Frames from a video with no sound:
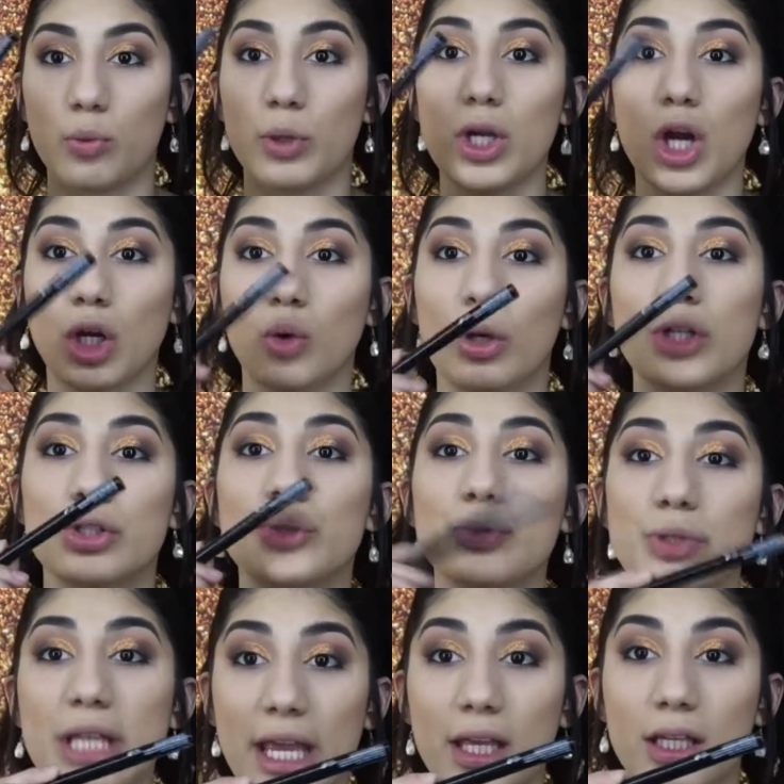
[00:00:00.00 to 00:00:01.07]
We are going
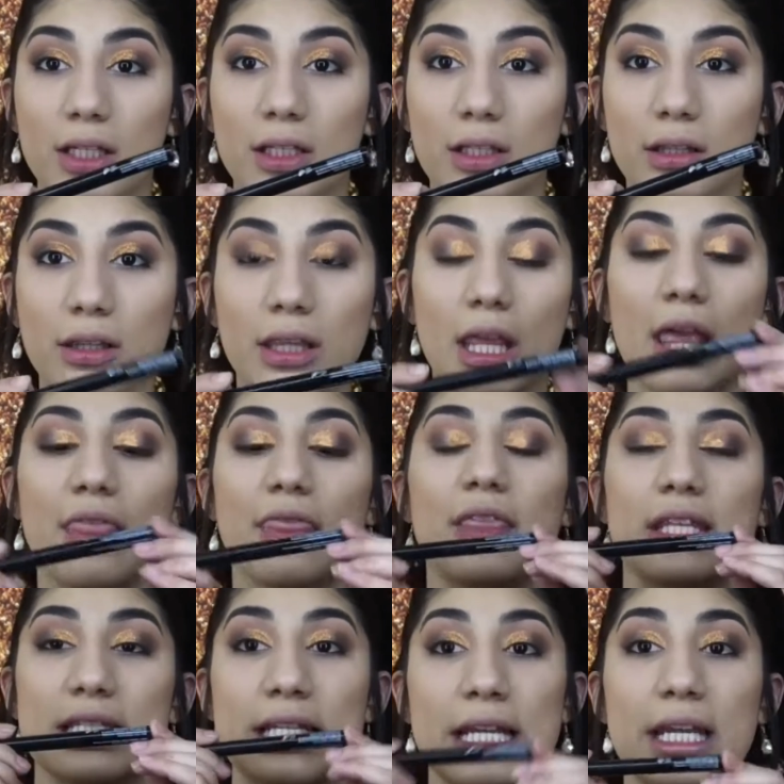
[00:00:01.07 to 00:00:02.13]
to take
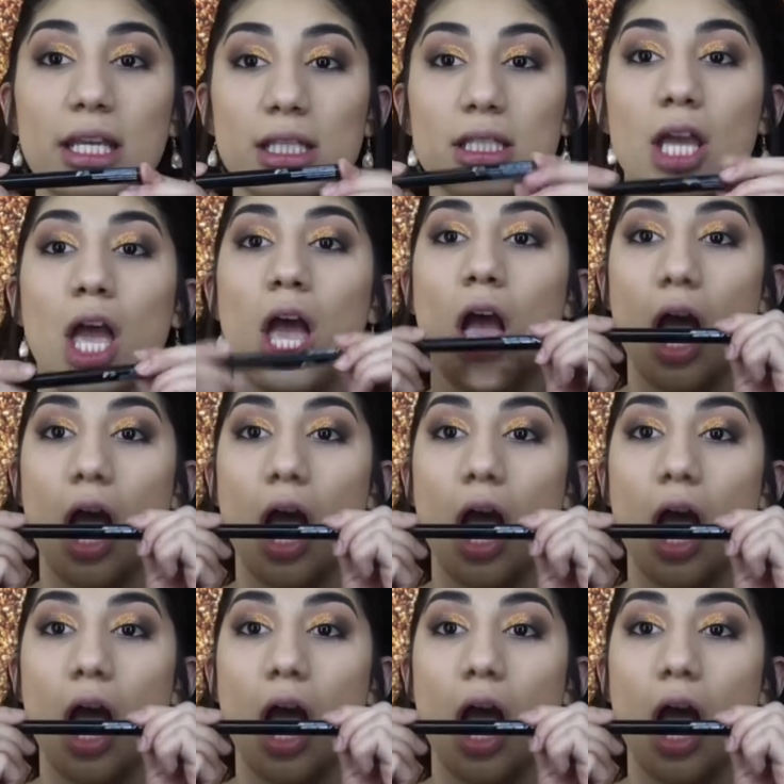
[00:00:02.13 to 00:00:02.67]
this NYX